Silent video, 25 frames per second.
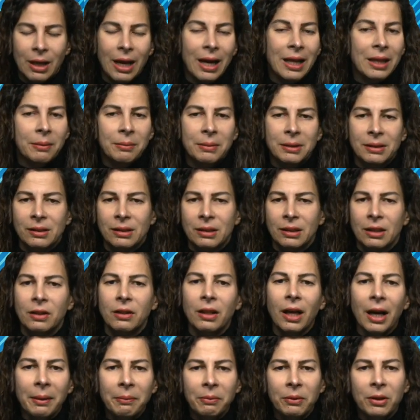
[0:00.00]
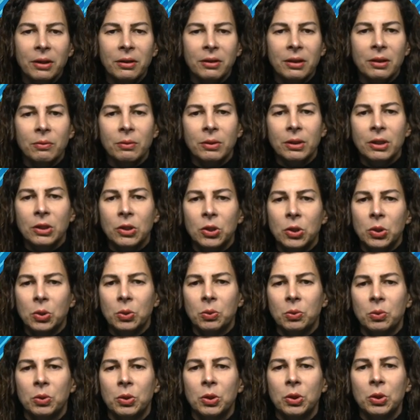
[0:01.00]
elements in a library, we need
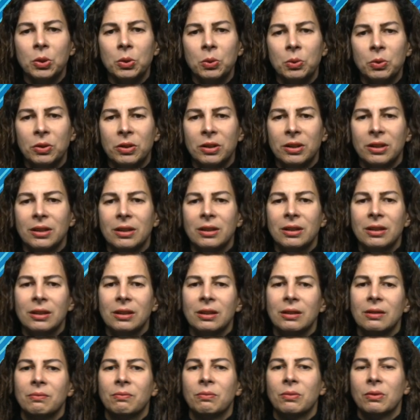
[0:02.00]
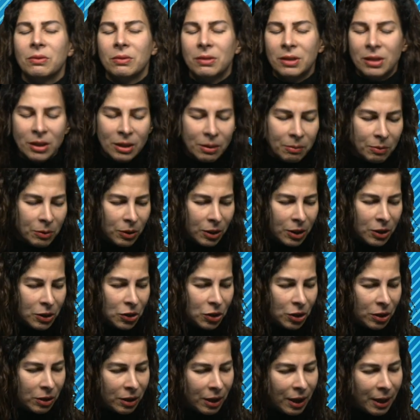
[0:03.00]
to use a
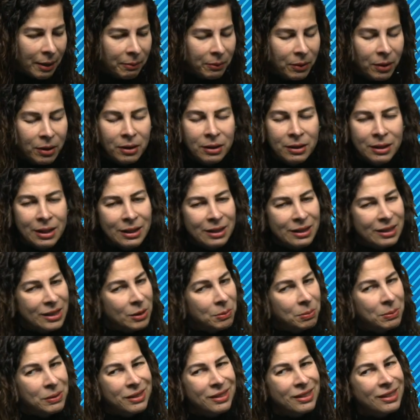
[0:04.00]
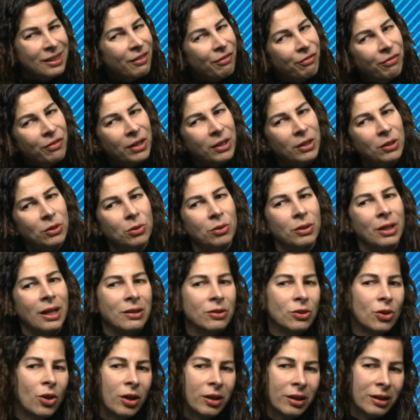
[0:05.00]
simulation library that is specific to
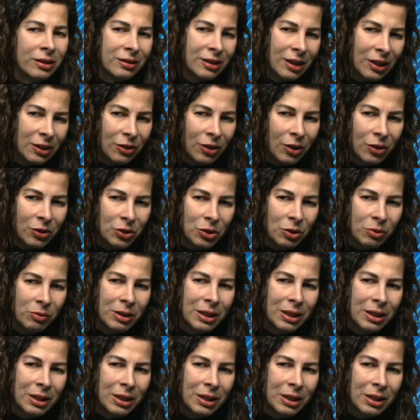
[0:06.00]
that target technology.